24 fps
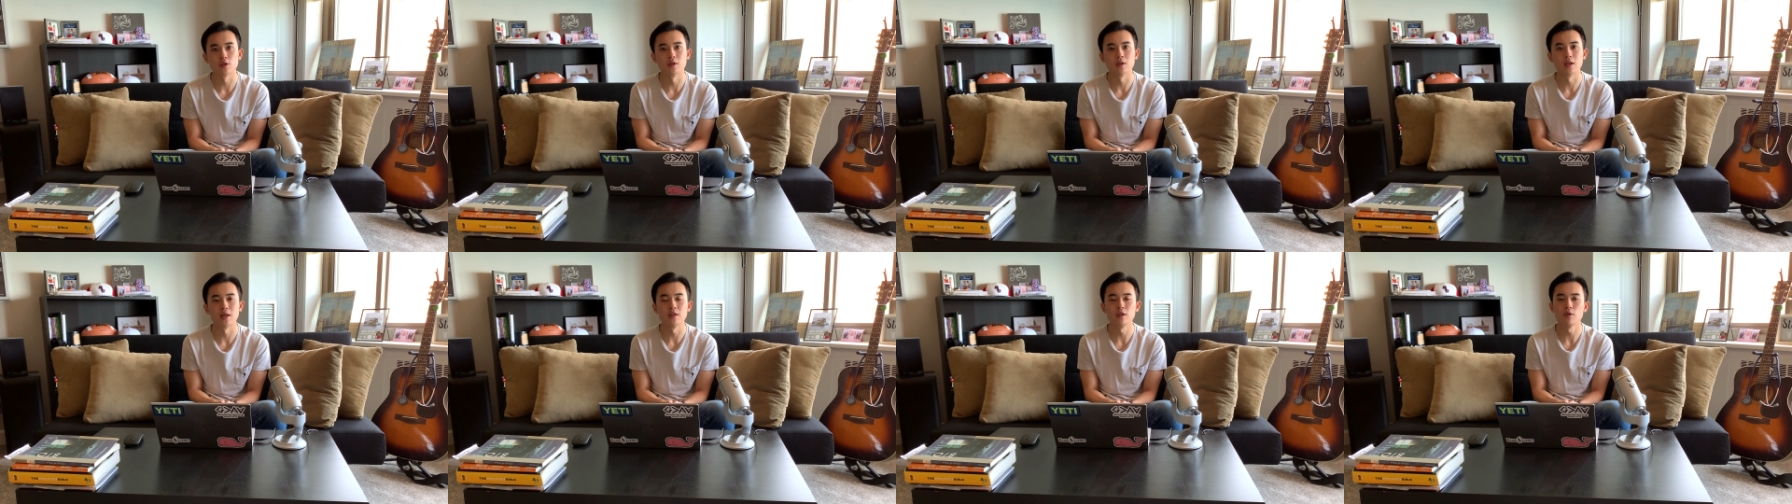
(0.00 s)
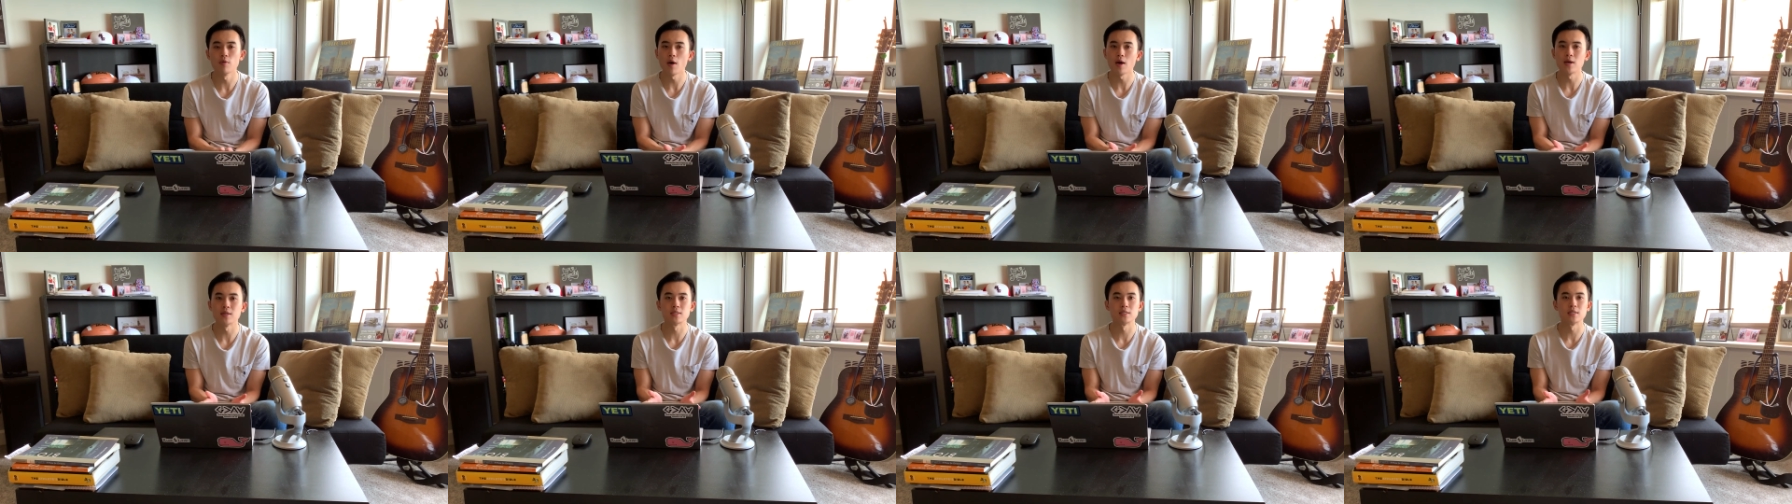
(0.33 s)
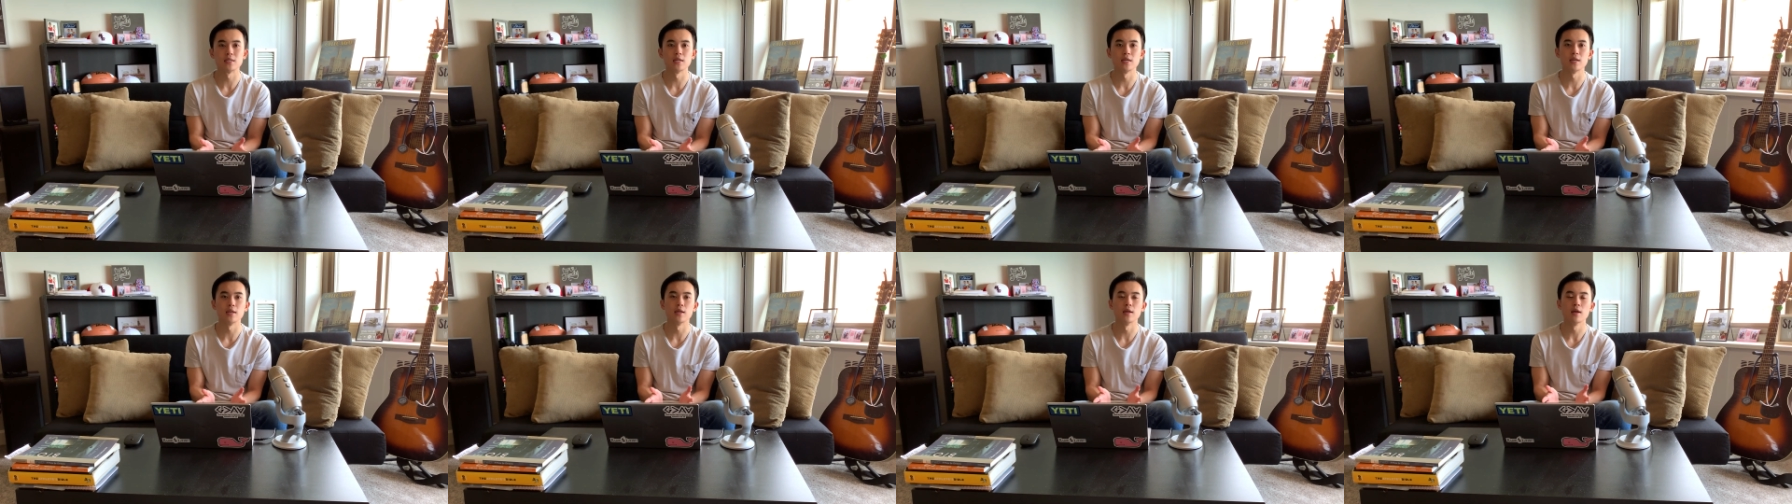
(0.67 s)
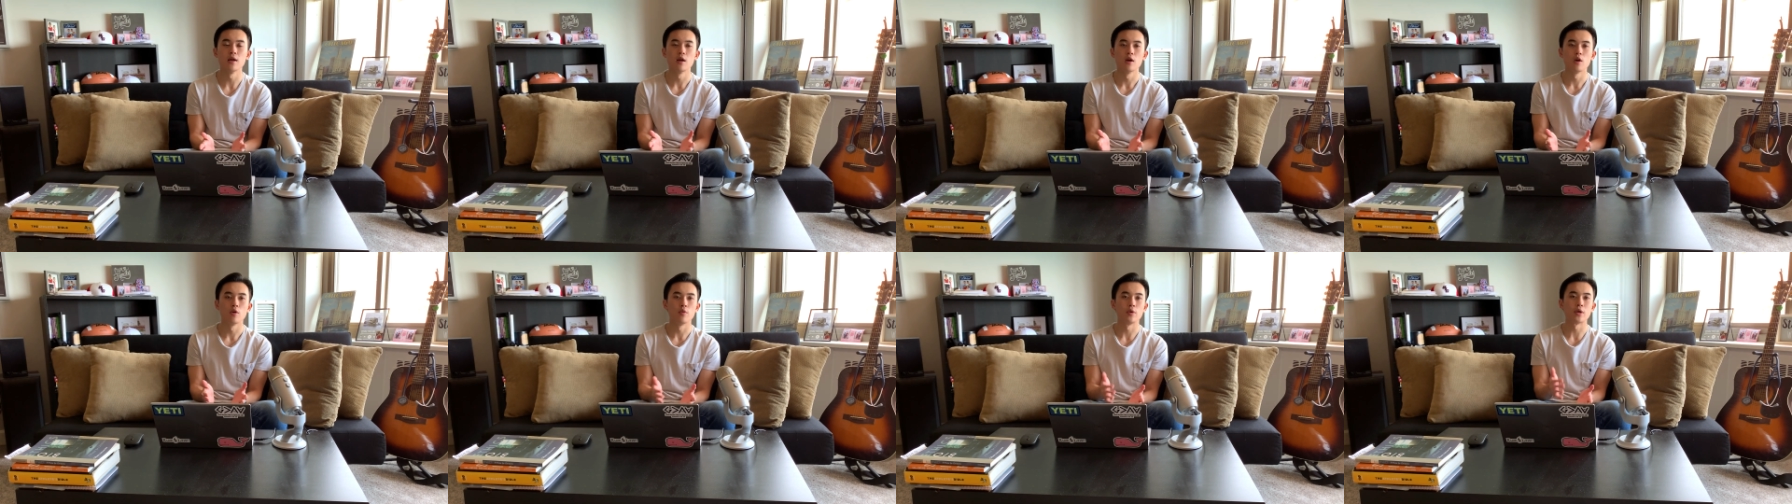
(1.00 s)
At
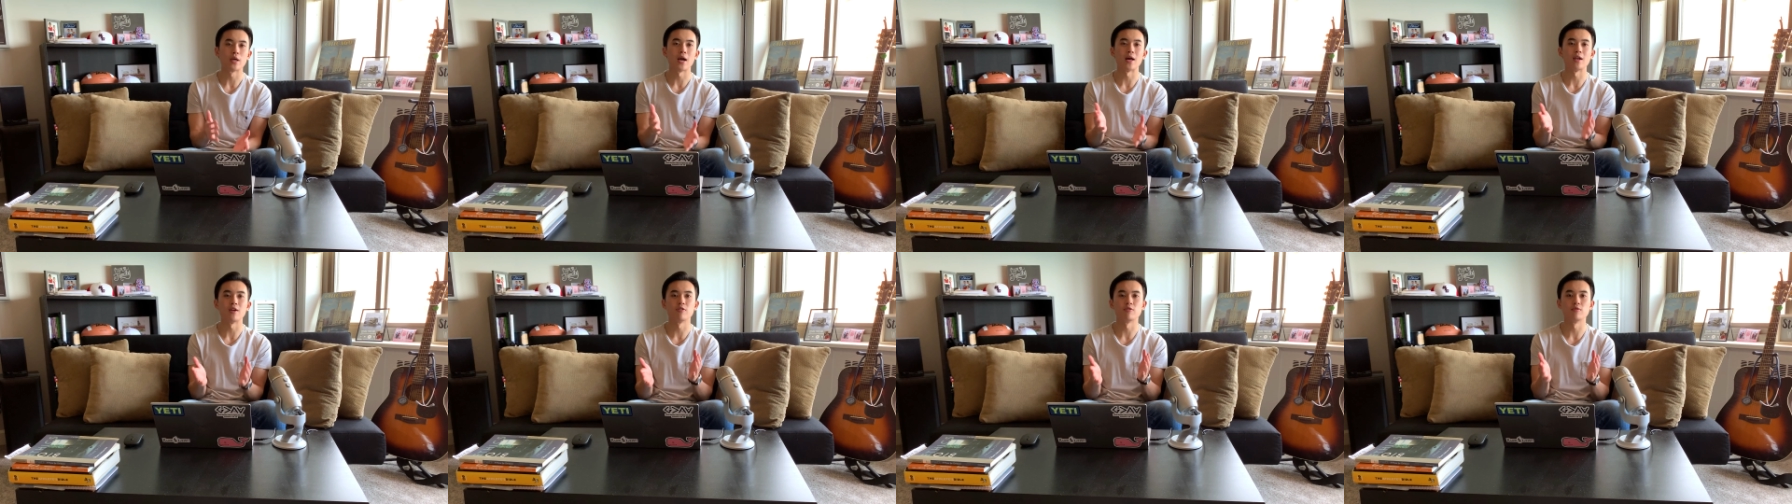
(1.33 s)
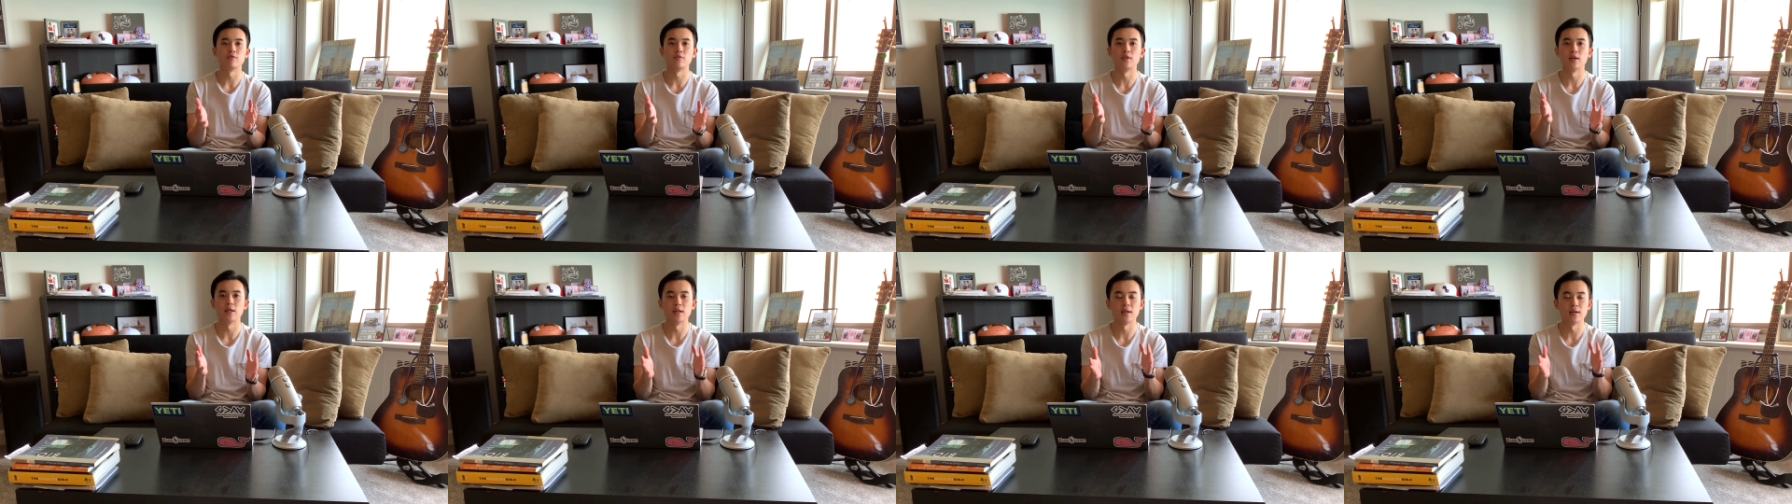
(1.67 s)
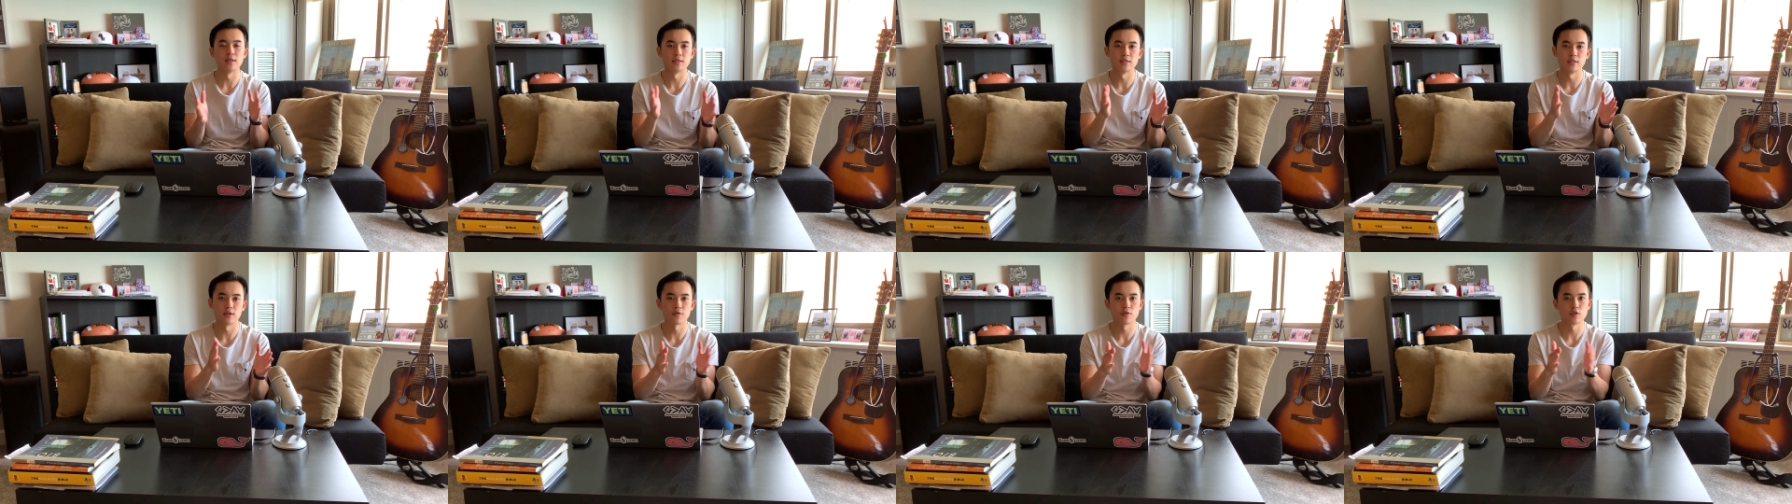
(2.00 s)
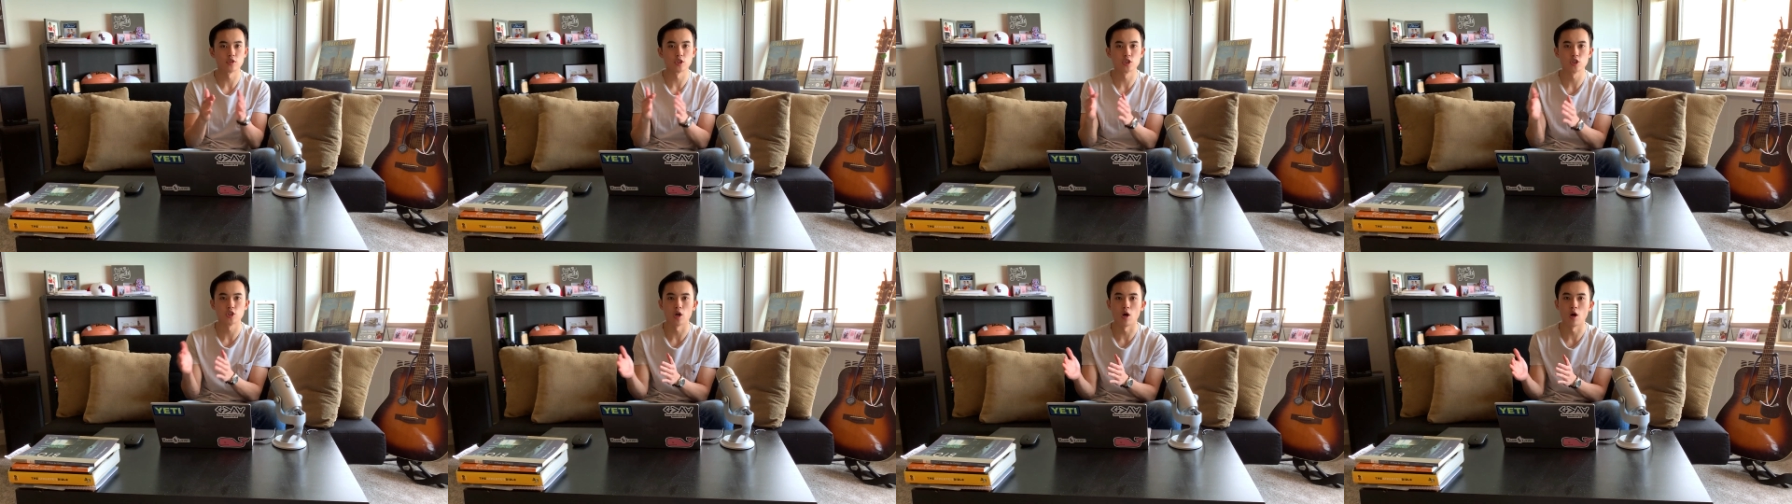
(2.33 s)
UIC, we kind of did it in
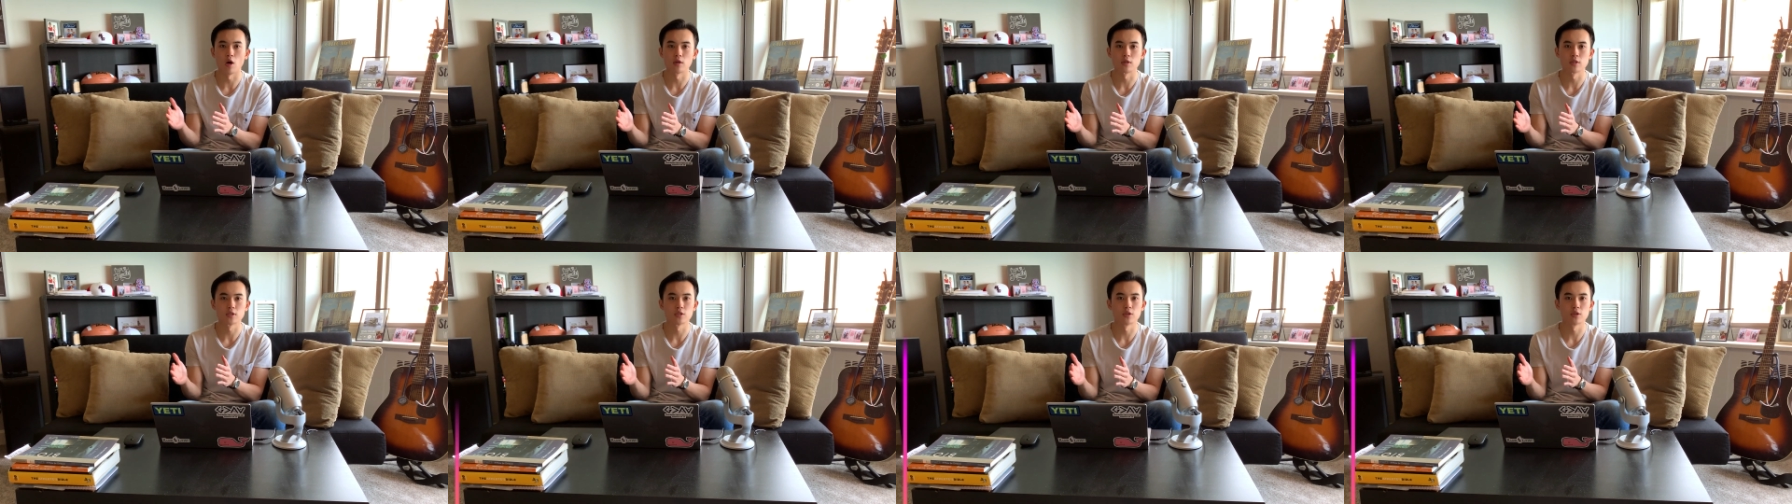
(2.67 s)
different chunks.